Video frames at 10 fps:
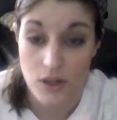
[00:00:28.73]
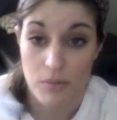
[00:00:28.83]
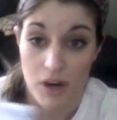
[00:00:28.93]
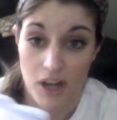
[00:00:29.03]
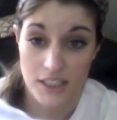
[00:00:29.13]
So the
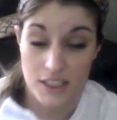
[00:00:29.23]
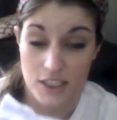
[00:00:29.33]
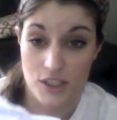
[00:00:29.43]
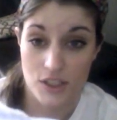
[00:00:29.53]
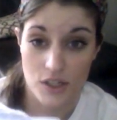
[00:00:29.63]
box
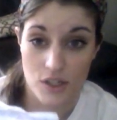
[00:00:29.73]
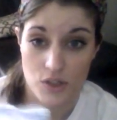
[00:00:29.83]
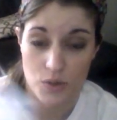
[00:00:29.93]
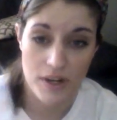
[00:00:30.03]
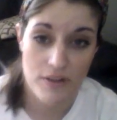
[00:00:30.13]
is
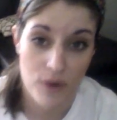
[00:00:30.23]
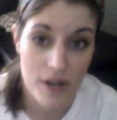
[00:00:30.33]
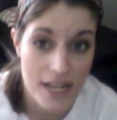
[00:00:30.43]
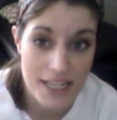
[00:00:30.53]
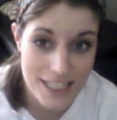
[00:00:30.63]

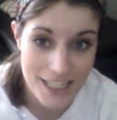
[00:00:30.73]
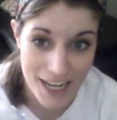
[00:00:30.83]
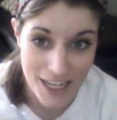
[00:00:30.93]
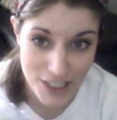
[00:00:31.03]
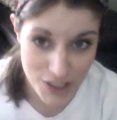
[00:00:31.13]

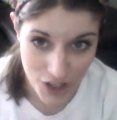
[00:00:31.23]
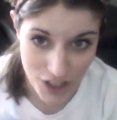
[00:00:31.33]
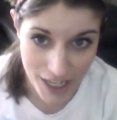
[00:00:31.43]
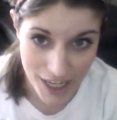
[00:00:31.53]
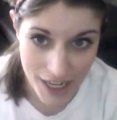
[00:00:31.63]
$24.99 at
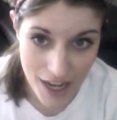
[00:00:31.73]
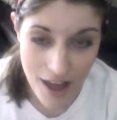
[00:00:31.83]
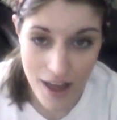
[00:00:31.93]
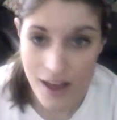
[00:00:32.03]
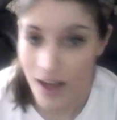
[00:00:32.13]
Target.
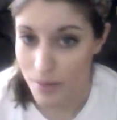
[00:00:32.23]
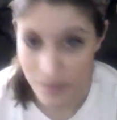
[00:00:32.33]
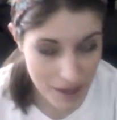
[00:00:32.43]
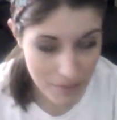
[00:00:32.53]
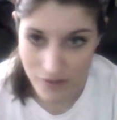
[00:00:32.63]

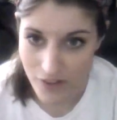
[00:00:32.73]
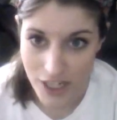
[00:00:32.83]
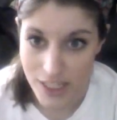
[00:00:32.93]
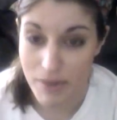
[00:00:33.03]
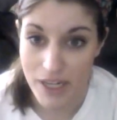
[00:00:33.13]
That may
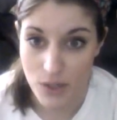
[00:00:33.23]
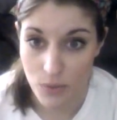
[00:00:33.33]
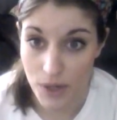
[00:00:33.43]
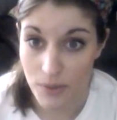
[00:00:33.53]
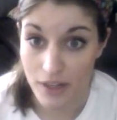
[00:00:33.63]
vary depending
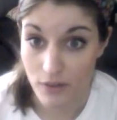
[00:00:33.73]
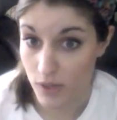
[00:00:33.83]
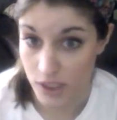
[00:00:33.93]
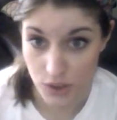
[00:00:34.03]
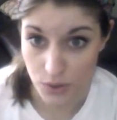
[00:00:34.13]
where you live,
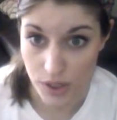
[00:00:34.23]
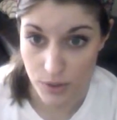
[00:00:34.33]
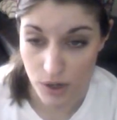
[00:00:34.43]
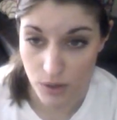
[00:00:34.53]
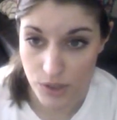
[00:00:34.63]
what store you
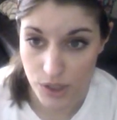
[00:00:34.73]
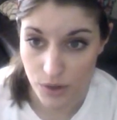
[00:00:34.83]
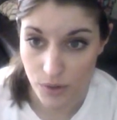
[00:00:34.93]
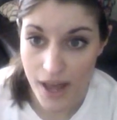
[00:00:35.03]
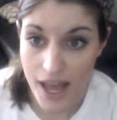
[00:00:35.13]
go
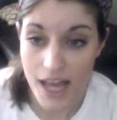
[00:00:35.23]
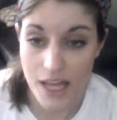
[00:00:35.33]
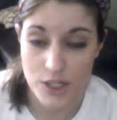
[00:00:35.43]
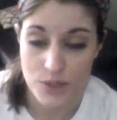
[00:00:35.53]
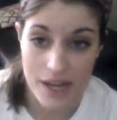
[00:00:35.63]
to,
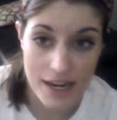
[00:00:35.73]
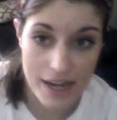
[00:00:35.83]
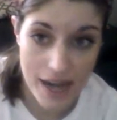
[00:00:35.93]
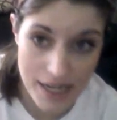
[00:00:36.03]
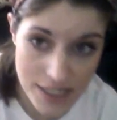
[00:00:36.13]
and you get
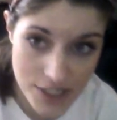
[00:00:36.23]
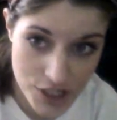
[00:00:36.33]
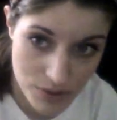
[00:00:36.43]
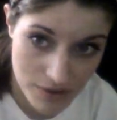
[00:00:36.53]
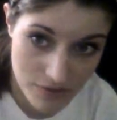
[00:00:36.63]

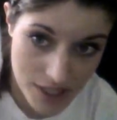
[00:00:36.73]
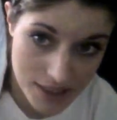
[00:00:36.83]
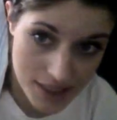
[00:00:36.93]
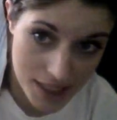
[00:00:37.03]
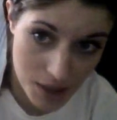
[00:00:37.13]
92 of
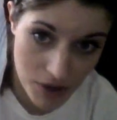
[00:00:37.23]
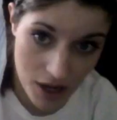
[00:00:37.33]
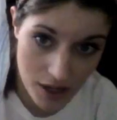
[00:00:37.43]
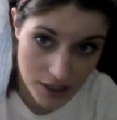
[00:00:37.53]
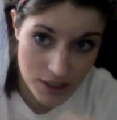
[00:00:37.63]
these in a
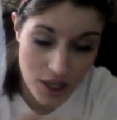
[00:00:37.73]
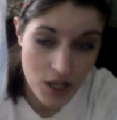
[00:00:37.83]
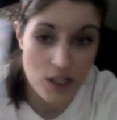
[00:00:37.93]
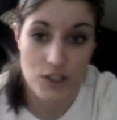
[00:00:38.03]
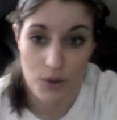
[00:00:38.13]
box.
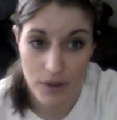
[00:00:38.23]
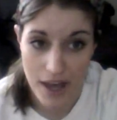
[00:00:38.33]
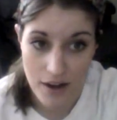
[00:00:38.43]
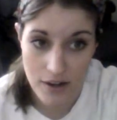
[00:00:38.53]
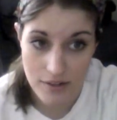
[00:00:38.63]
So
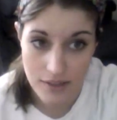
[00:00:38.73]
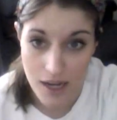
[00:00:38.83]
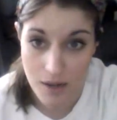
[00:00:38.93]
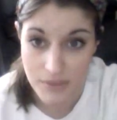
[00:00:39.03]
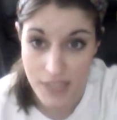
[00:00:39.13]
that
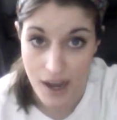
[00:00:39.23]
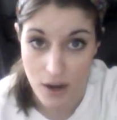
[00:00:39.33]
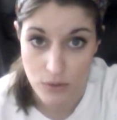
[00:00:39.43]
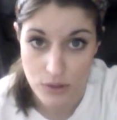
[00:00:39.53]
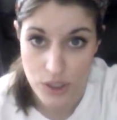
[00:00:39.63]
comes
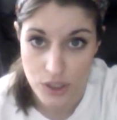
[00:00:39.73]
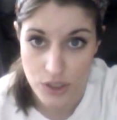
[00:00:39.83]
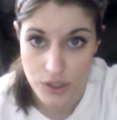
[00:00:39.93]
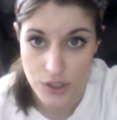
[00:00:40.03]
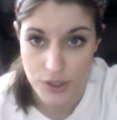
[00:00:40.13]
out
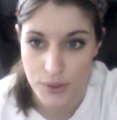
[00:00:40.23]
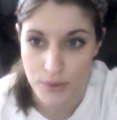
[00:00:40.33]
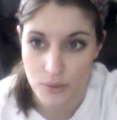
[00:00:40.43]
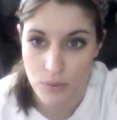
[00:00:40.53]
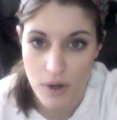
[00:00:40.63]

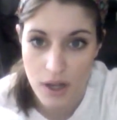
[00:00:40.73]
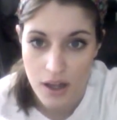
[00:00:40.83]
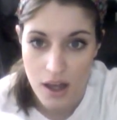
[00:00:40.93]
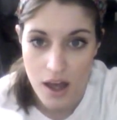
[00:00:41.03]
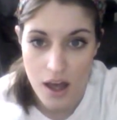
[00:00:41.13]
to
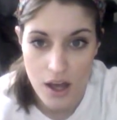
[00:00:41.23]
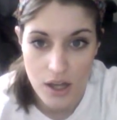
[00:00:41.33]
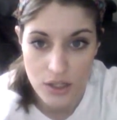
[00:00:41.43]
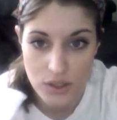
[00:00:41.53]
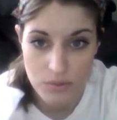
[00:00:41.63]

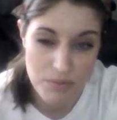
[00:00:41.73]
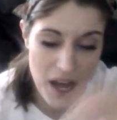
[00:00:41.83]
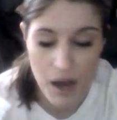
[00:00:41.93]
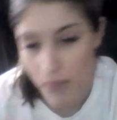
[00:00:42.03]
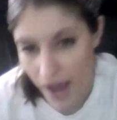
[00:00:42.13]

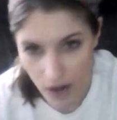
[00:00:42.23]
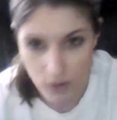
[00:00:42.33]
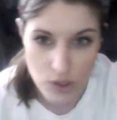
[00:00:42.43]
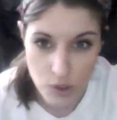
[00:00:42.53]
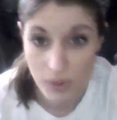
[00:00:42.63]

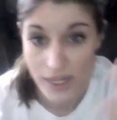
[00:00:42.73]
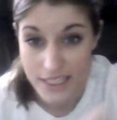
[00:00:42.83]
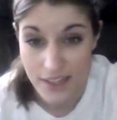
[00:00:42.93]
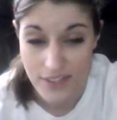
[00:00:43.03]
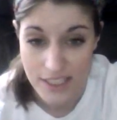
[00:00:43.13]
about
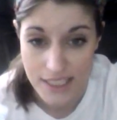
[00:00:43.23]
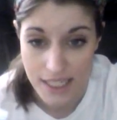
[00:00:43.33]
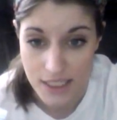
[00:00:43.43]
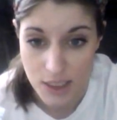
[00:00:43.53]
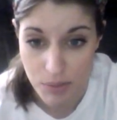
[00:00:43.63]
27
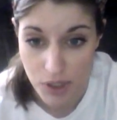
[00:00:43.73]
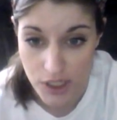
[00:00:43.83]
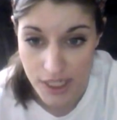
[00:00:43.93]
cents per